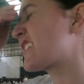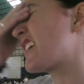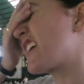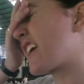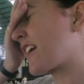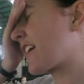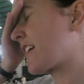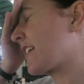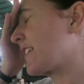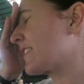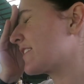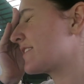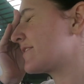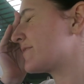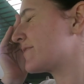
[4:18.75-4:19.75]
Like,
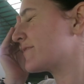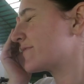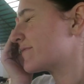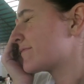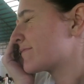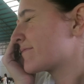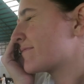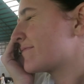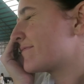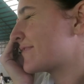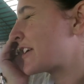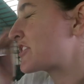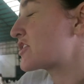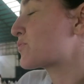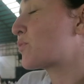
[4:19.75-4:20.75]

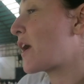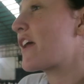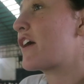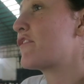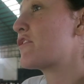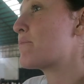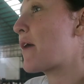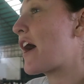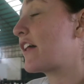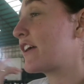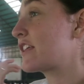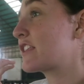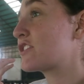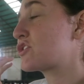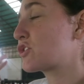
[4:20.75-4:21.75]
it's just right off the bat.
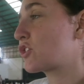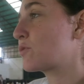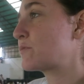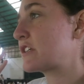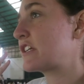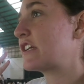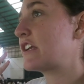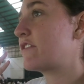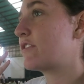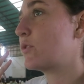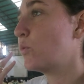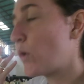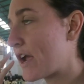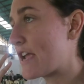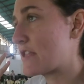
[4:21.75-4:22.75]
Like, this group didn't even
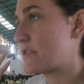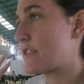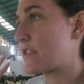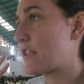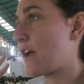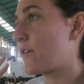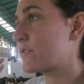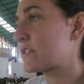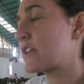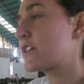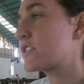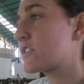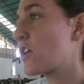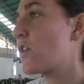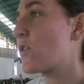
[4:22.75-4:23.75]
wait. I was
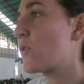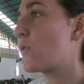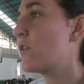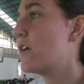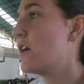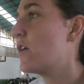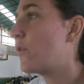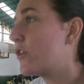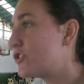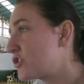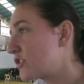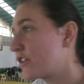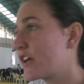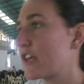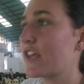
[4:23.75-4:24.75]
like, so, what'd
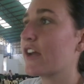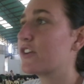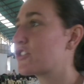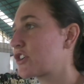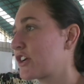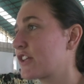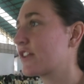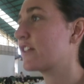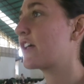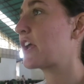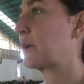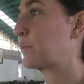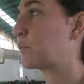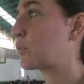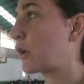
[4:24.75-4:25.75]
you like get during the
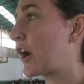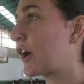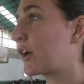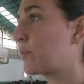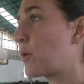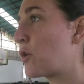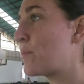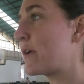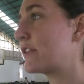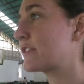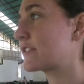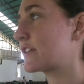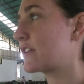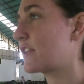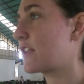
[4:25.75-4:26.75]
like prayer
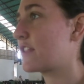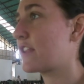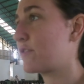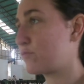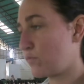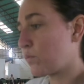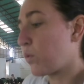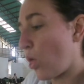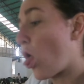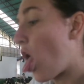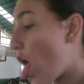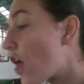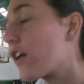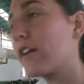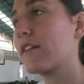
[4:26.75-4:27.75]
moments? And then like,
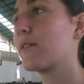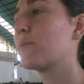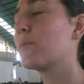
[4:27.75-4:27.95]
what?